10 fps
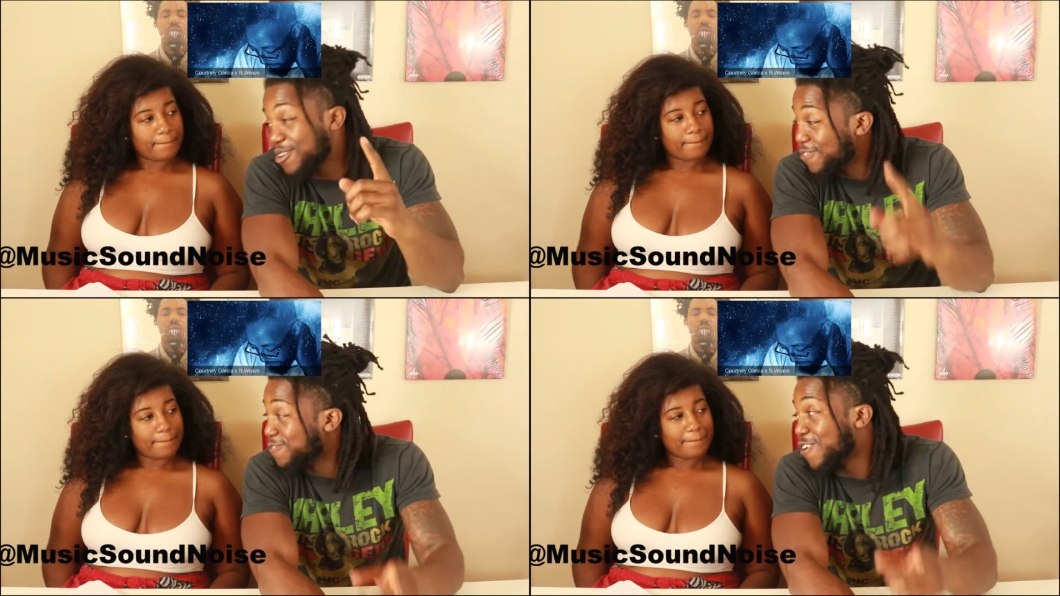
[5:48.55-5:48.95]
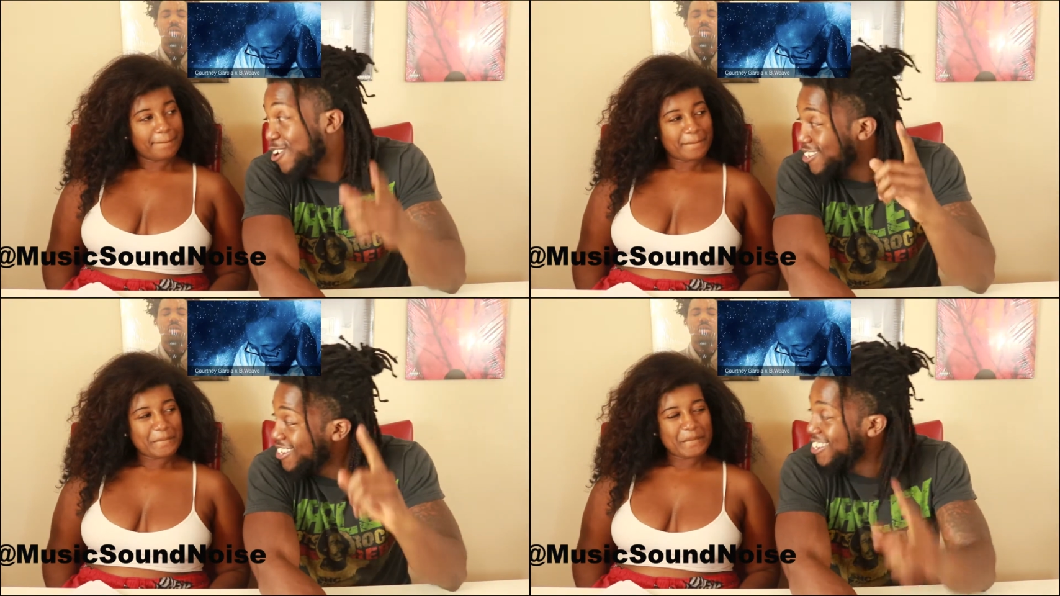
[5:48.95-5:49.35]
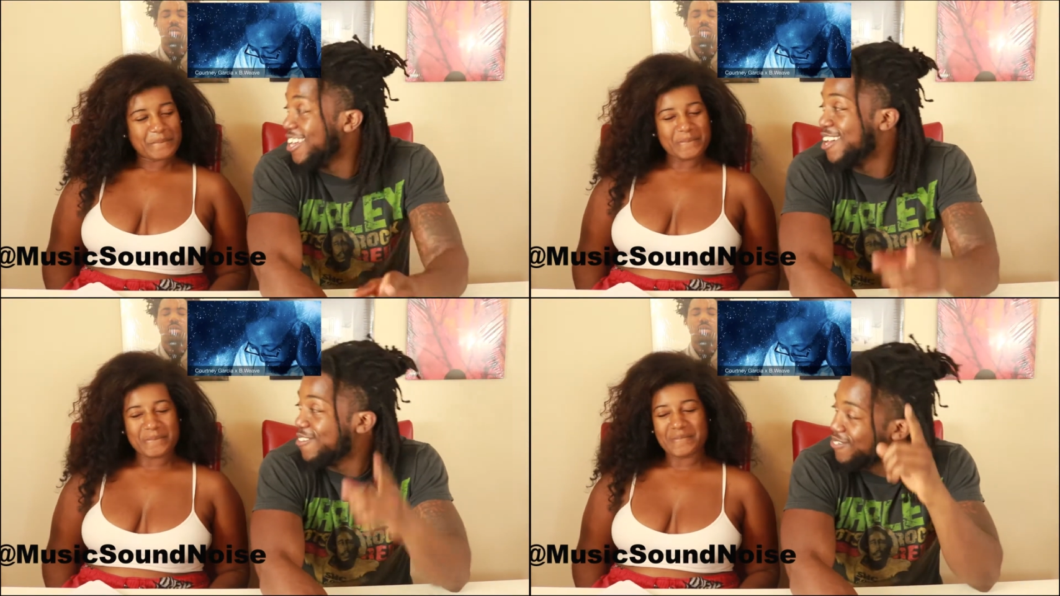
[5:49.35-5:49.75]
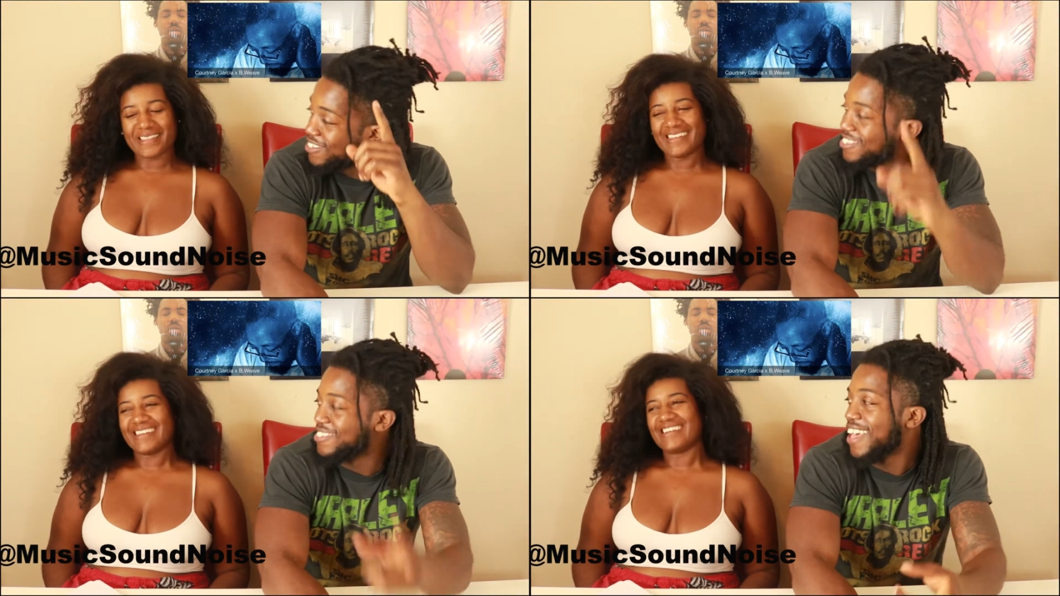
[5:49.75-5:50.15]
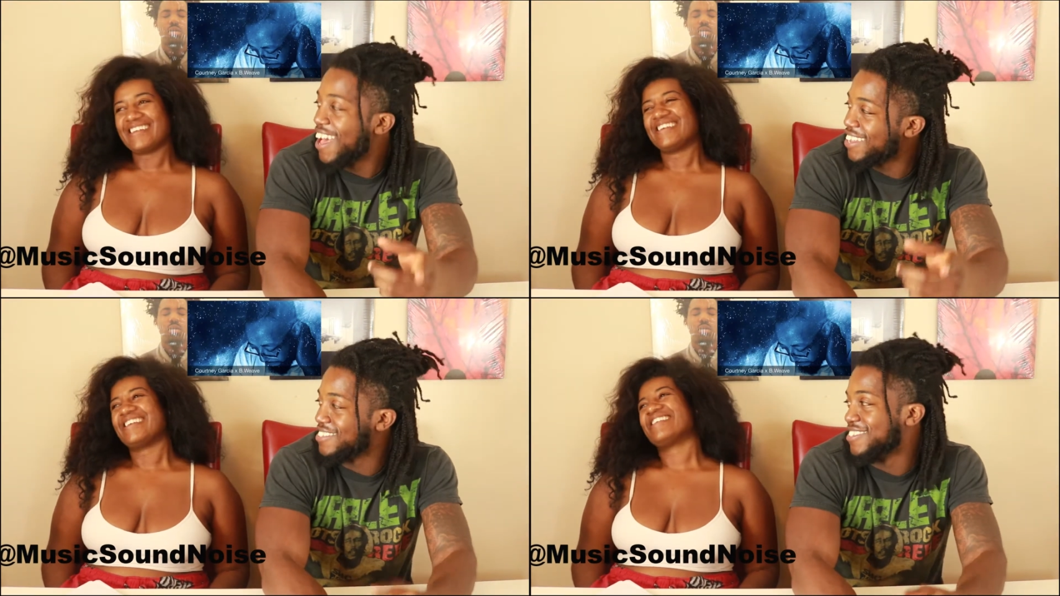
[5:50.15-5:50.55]
Speaker 1: don't fall in love with the
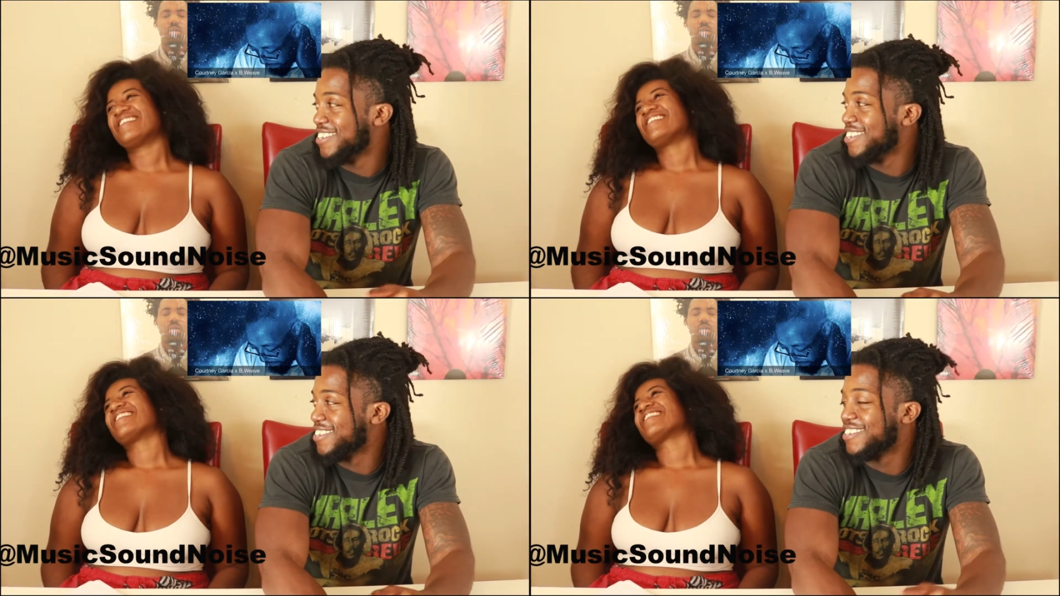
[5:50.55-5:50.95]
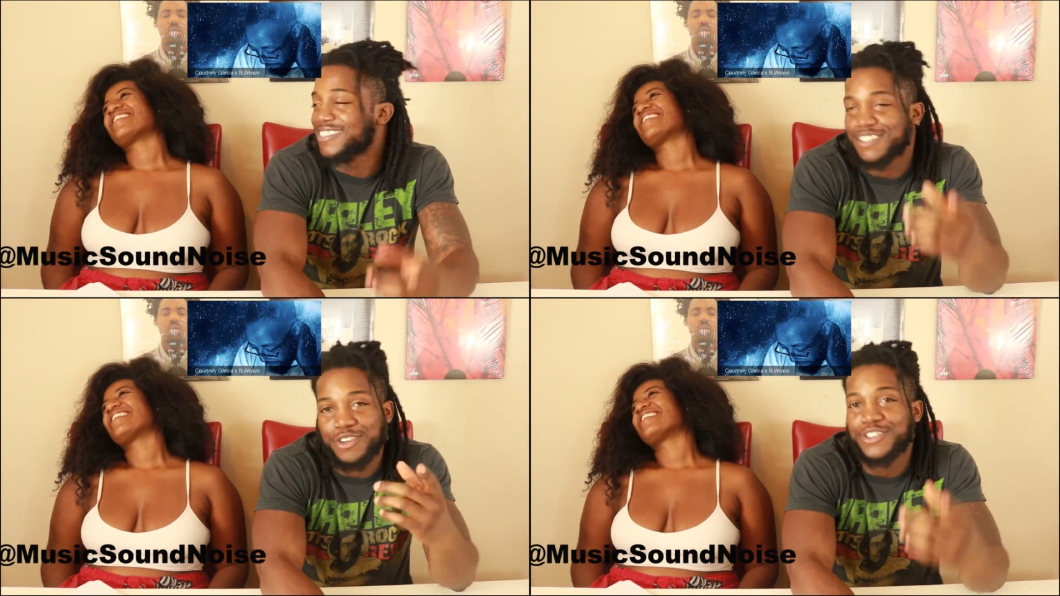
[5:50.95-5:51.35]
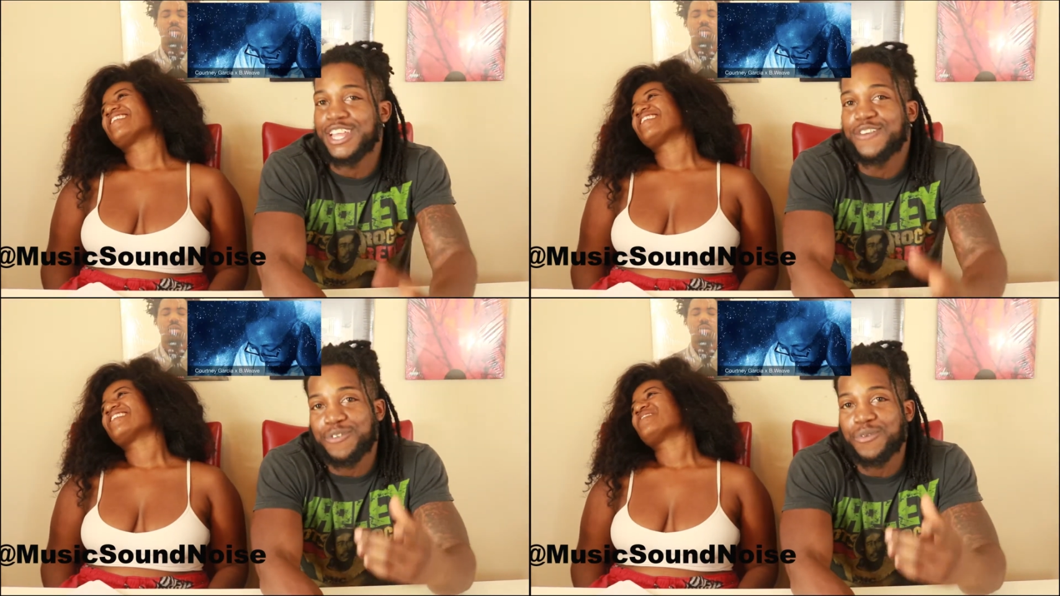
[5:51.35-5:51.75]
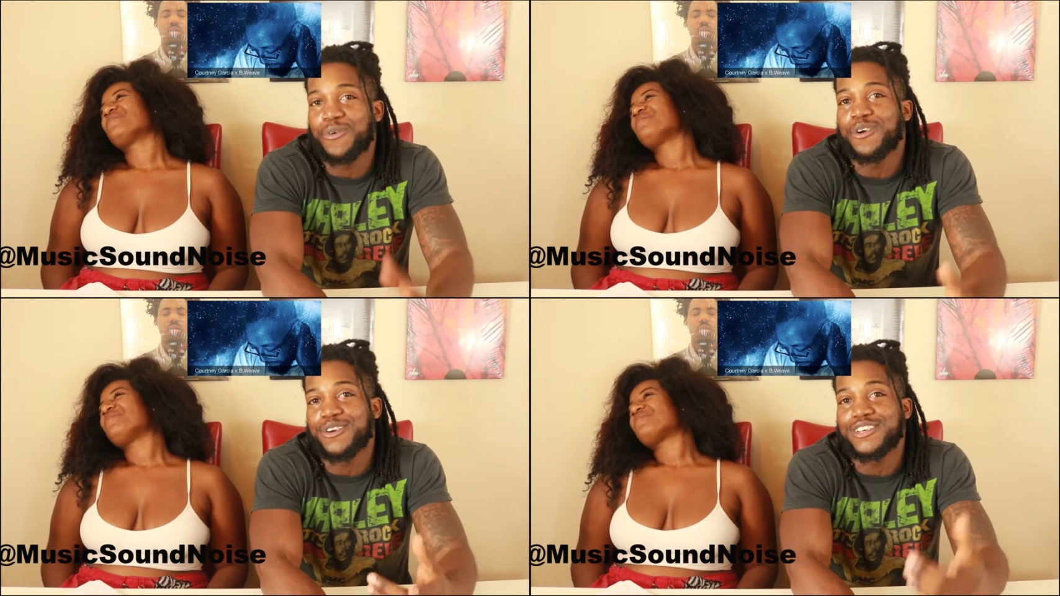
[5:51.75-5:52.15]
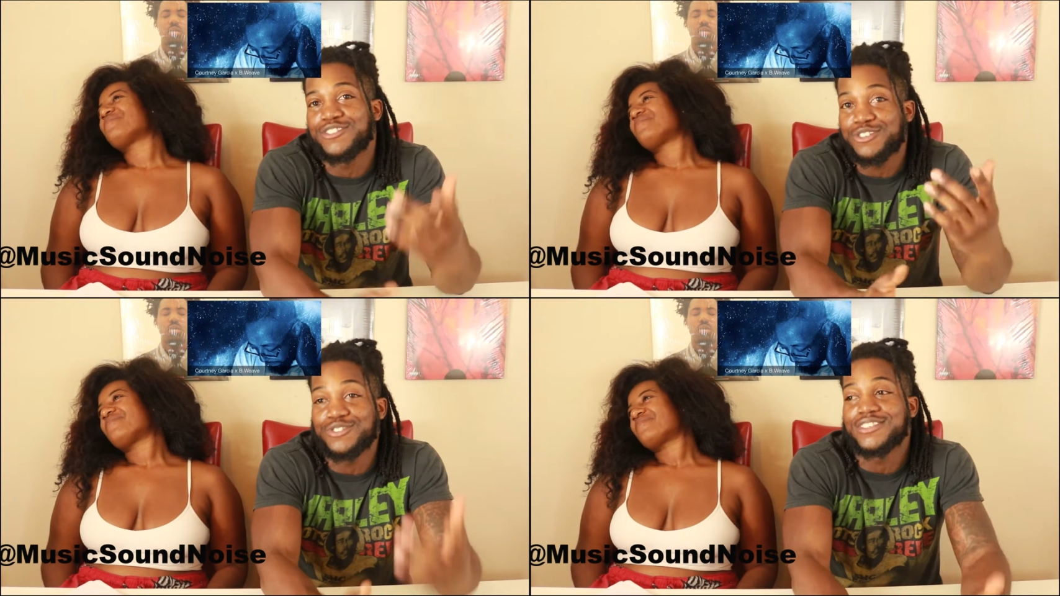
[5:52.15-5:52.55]
side chick because it'll never work.
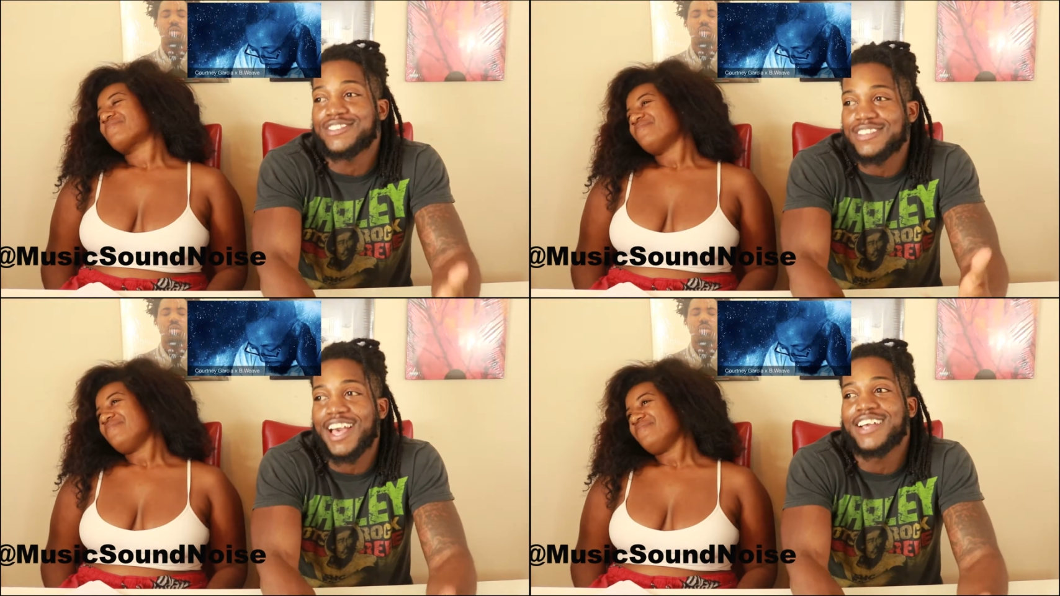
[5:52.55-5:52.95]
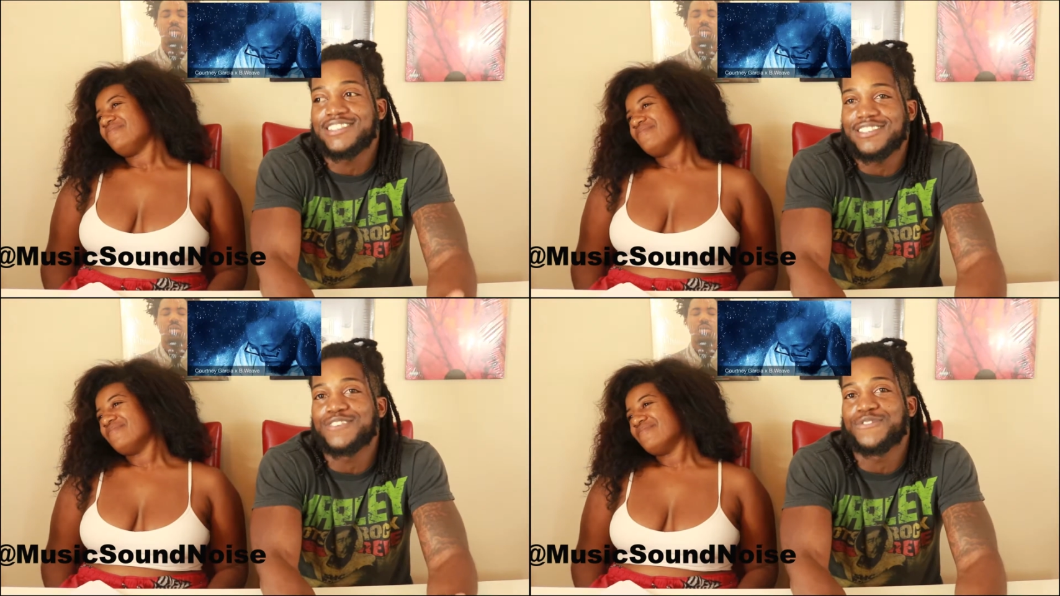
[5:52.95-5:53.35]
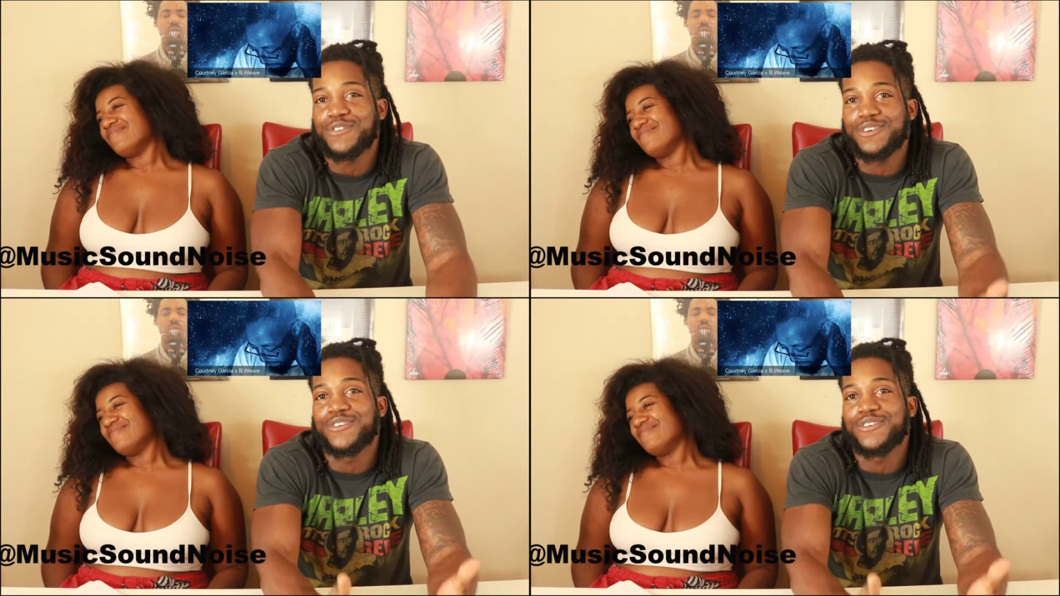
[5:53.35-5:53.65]
Cause she was a side chick for